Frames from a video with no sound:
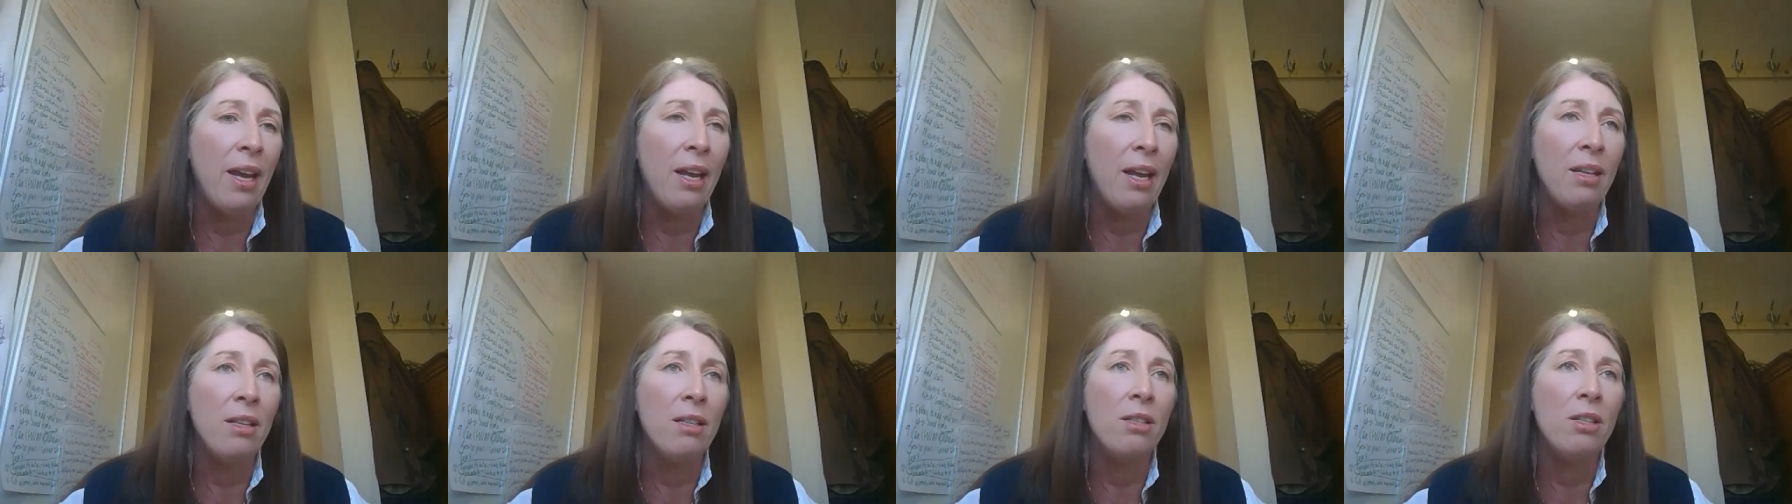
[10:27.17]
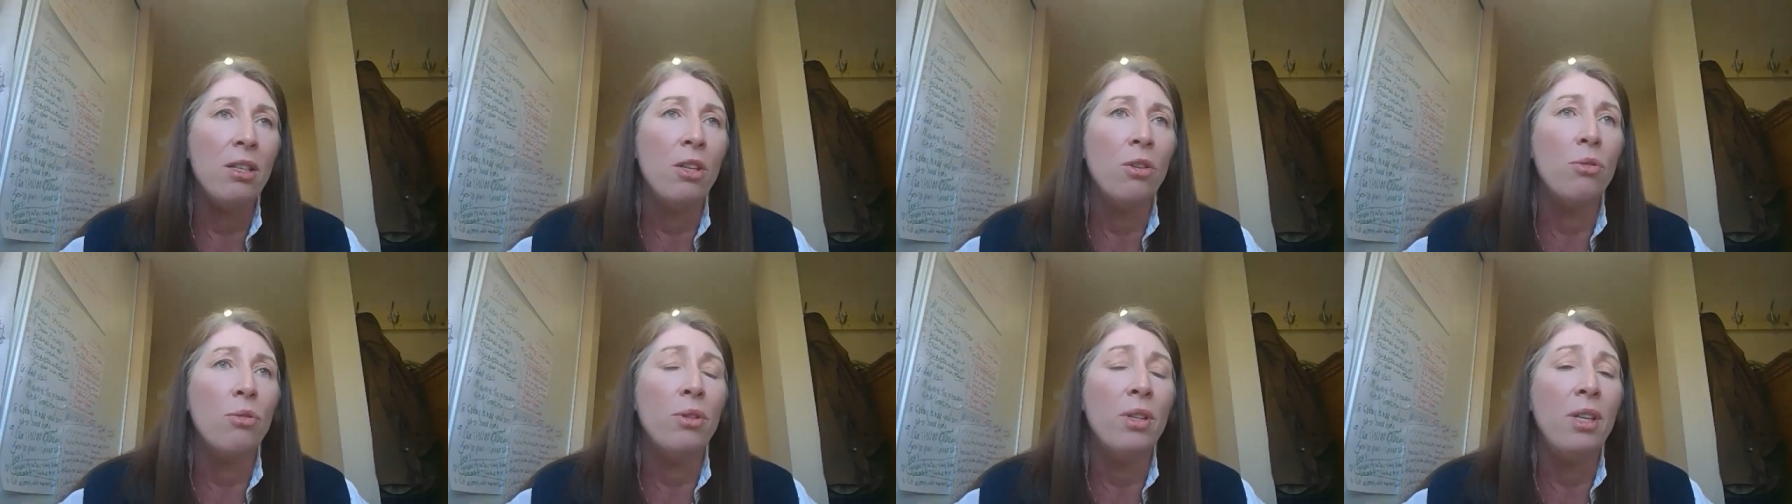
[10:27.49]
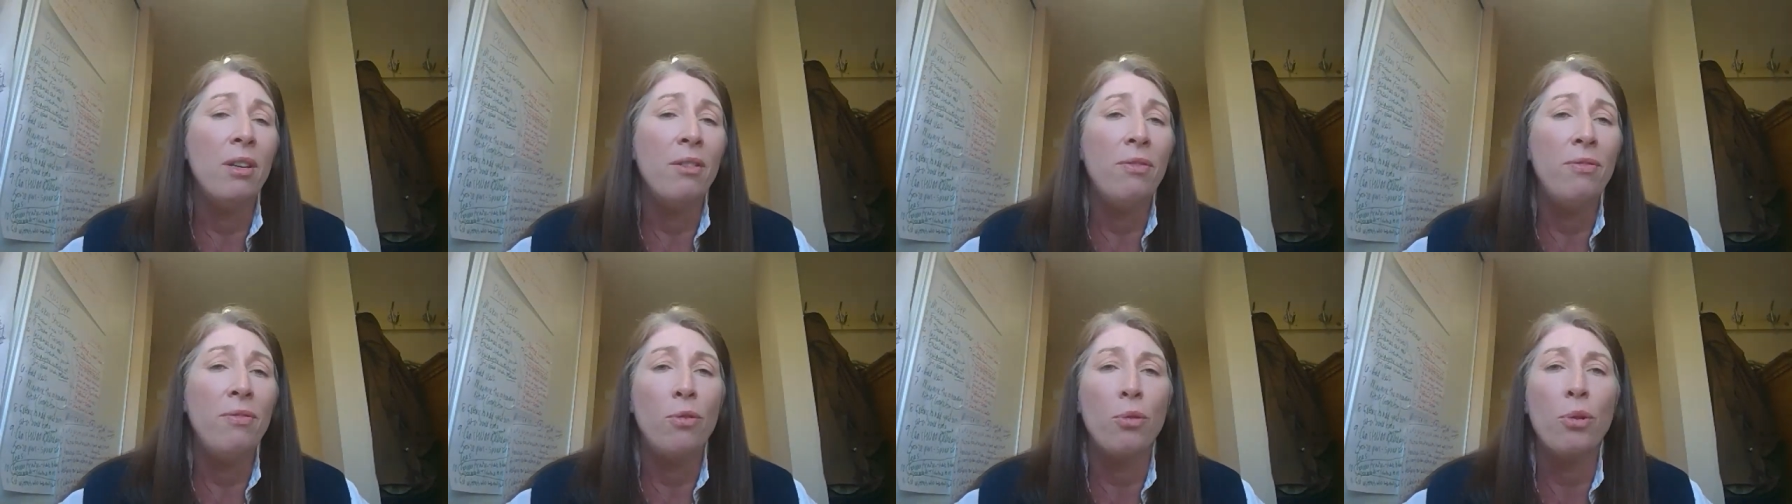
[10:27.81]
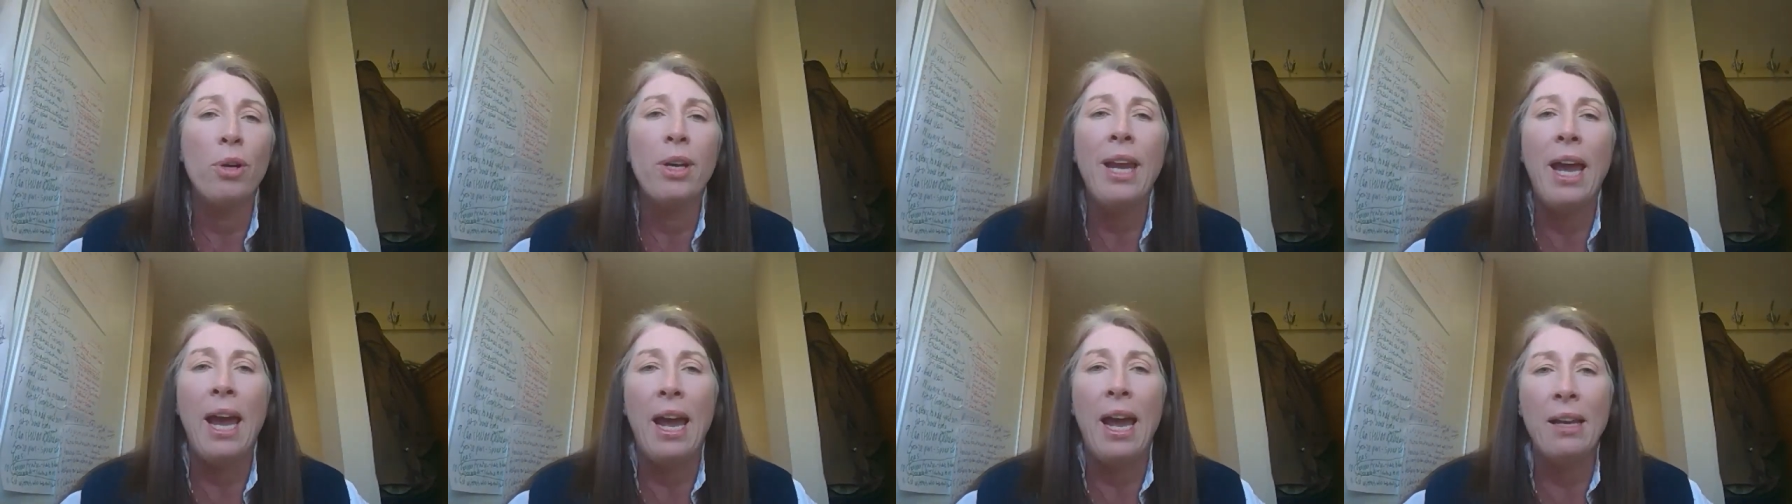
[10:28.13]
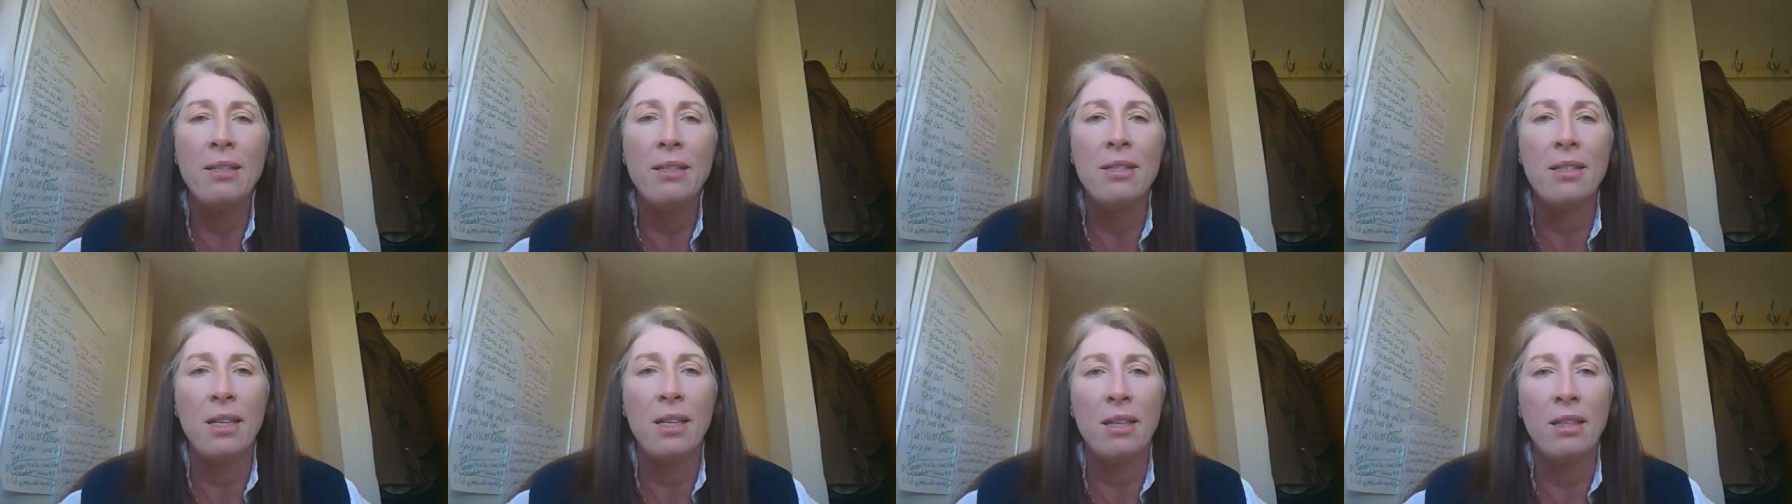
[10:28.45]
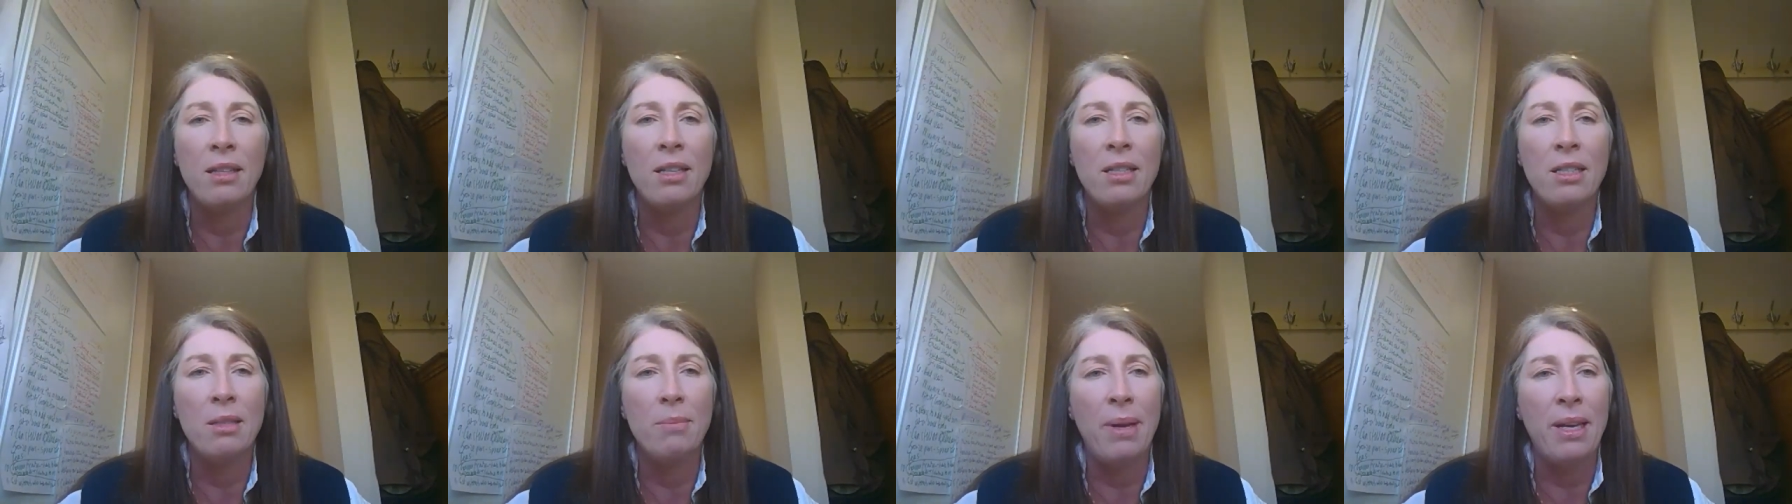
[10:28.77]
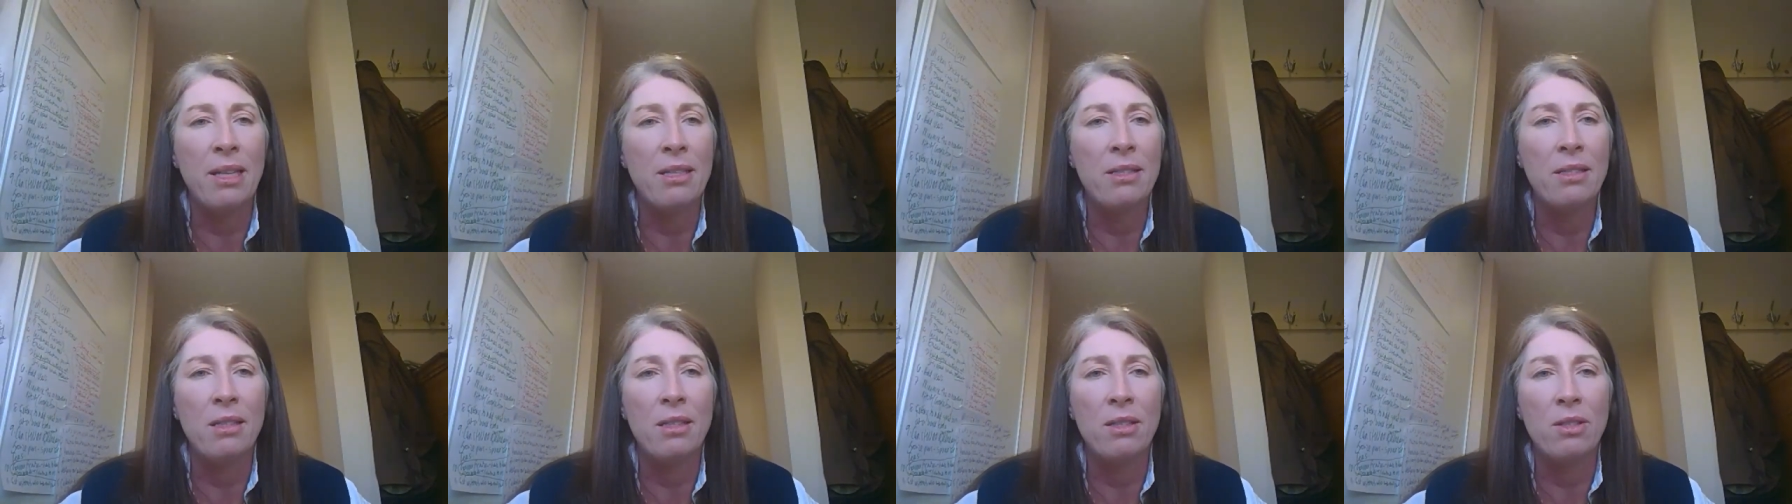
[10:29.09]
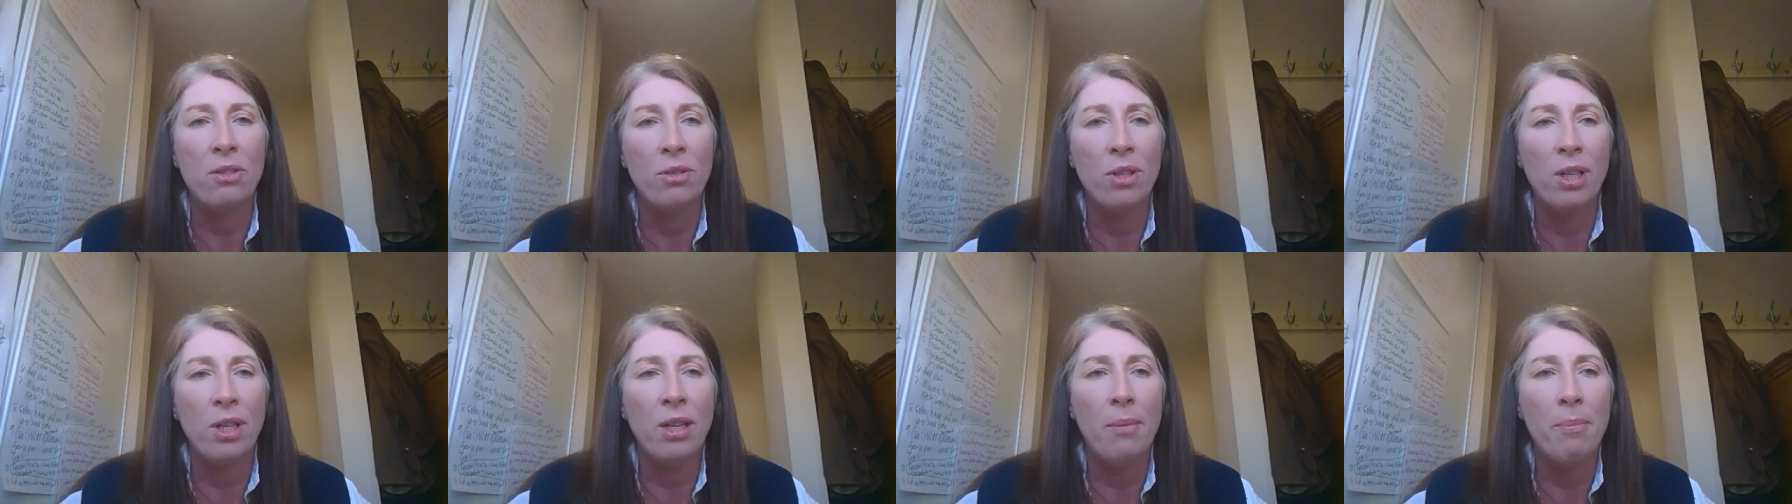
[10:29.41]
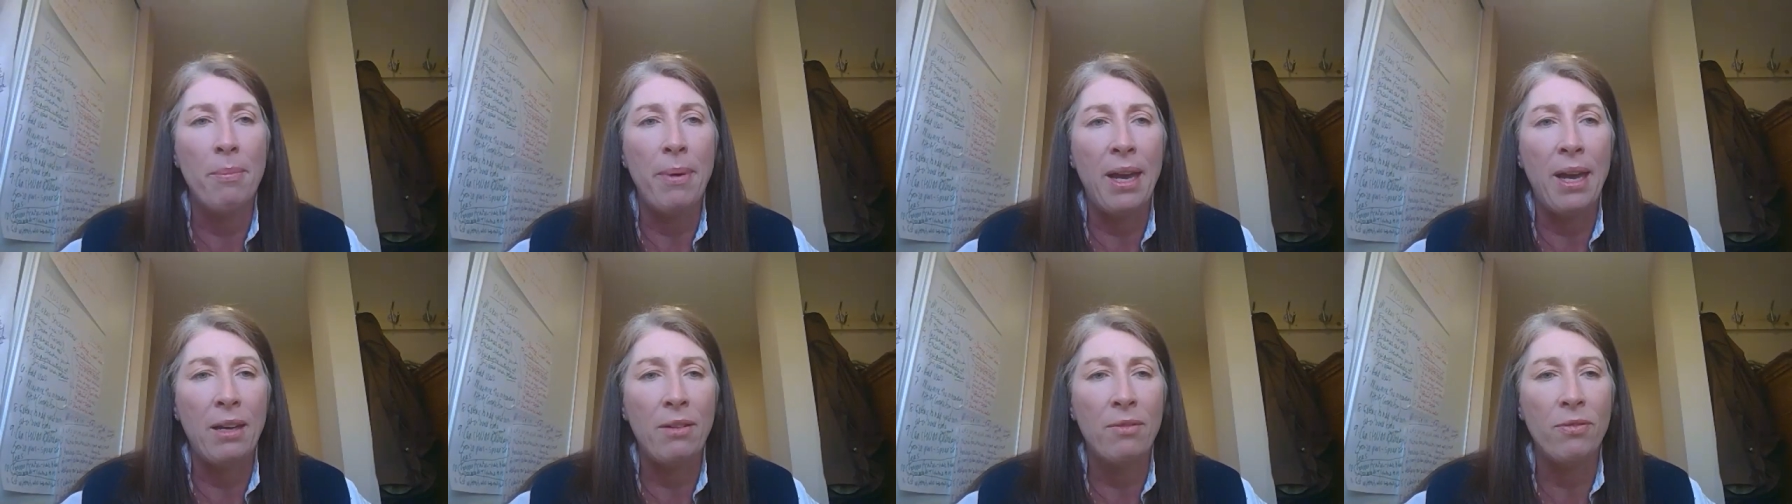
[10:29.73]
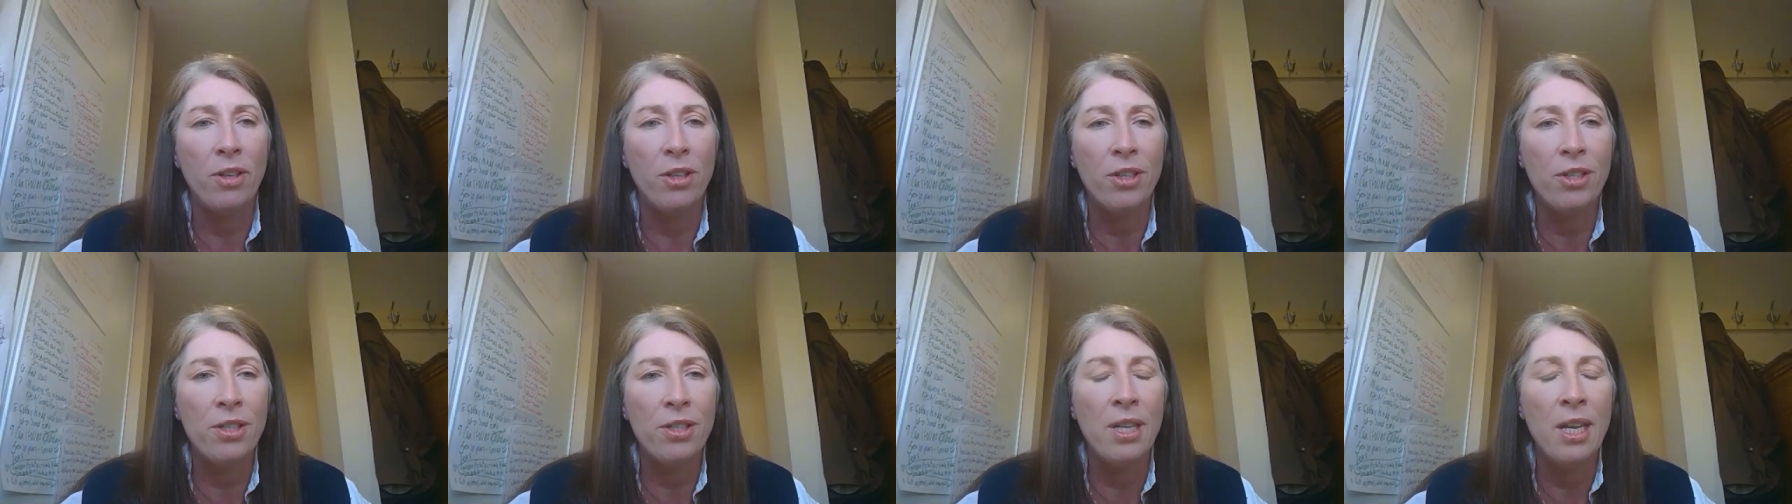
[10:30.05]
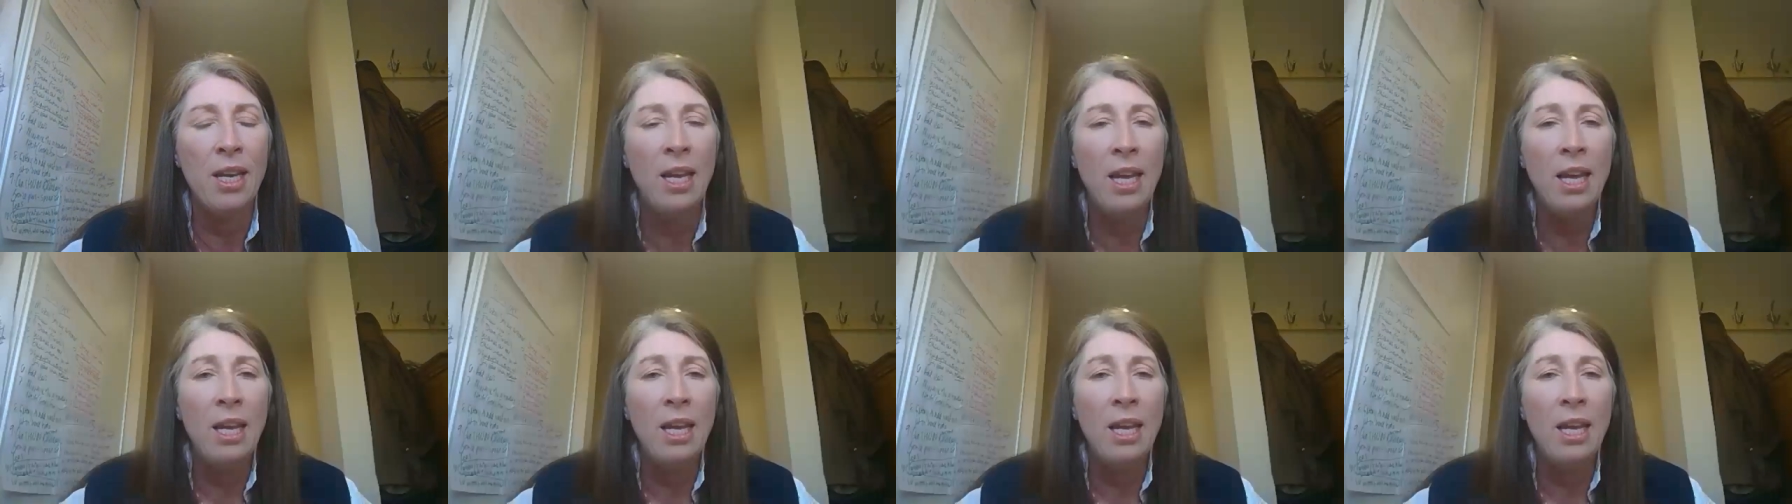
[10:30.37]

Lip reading: And, you know, they're forecasting that domestic is going to come back first.